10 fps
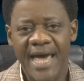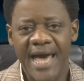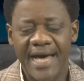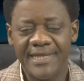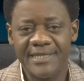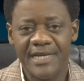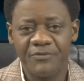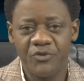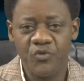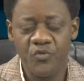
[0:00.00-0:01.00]
And this
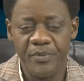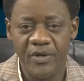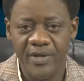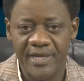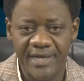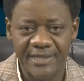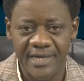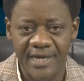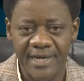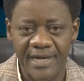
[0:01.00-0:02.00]
afternoon, we'll be looking at
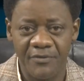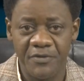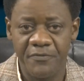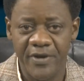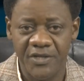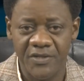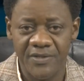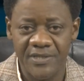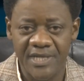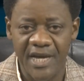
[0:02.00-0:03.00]
Gale of
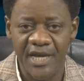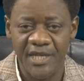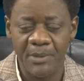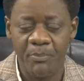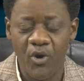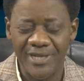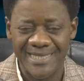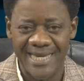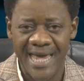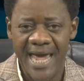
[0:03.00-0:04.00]
Defections in the polity